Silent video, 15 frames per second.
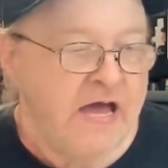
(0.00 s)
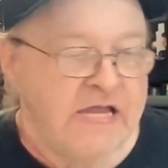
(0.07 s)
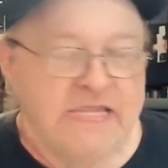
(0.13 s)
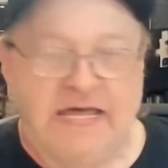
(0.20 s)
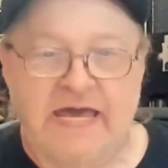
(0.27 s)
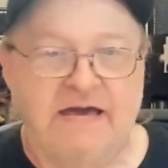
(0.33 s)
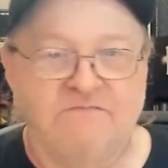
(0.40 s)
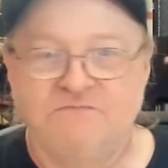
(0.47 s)

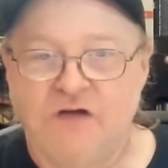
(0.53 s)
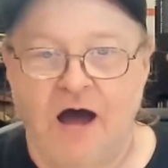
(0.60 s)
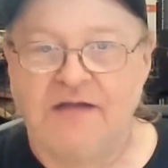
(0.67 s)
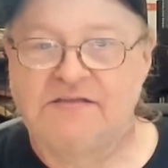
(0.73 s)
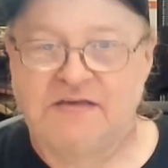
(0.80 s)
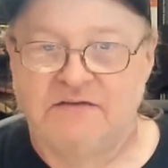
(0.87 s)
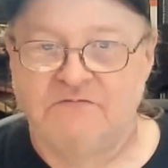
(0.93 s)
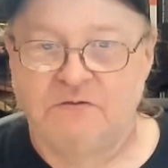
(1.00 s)
They have
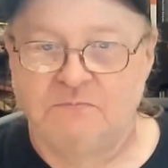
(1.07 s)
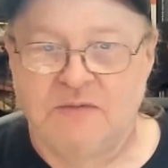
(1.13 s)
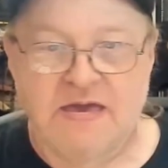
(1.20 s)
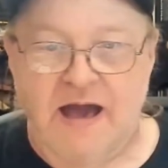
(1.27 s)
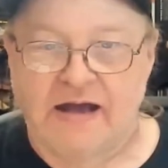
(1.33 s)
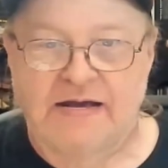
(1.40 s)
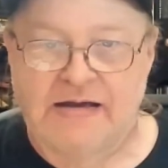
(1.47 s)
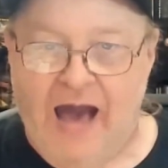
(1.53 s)
not given me
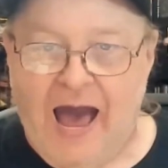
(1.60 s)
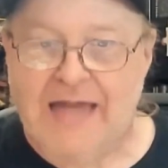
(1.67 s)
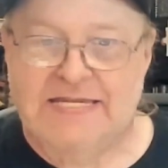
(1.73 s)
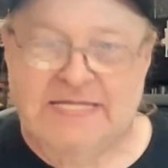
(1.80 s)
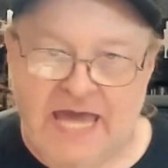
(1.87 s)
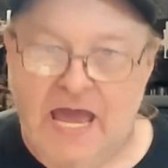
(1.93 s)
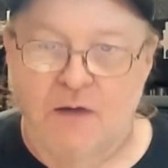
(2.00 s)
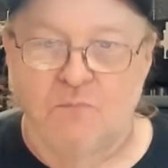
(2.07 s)
a
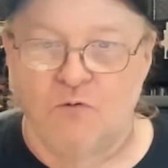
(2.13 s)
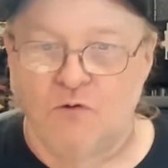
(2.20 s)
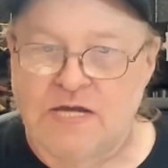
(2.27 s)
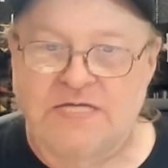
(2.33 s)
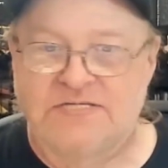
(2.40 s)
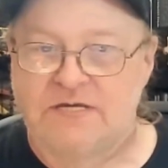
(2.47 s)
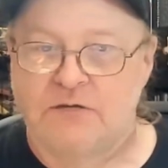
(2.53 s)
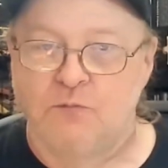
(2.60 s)
goddamn
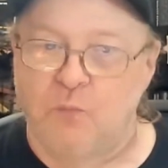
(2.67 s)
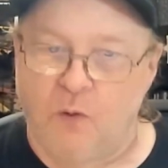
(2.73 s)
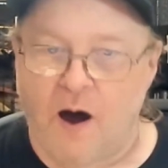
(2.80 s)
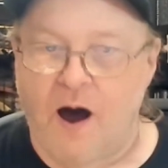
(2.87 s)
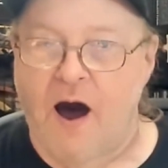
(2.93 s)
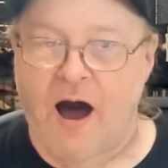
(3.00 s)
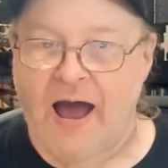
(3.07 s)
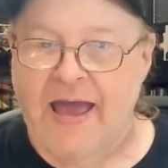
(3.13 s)
reason
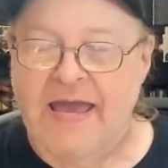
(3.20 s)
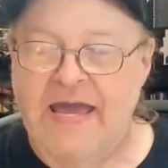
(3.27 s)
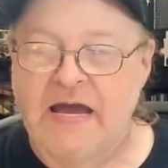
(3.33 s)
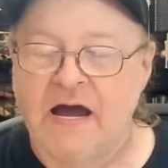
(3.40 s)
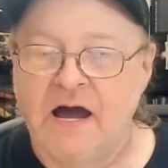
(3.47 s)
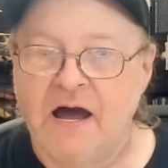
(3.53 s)
why